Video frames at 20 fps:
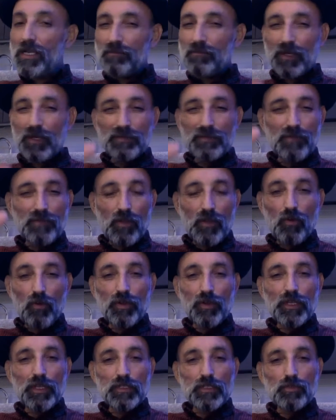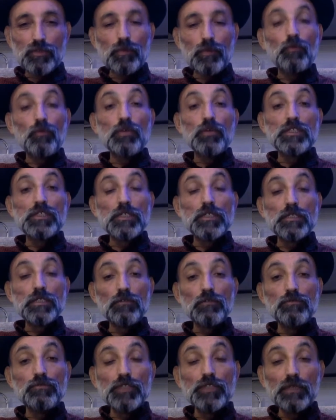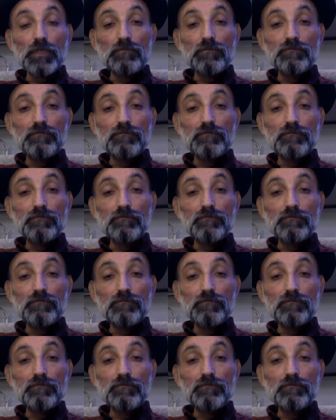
But okay, but what's the solution?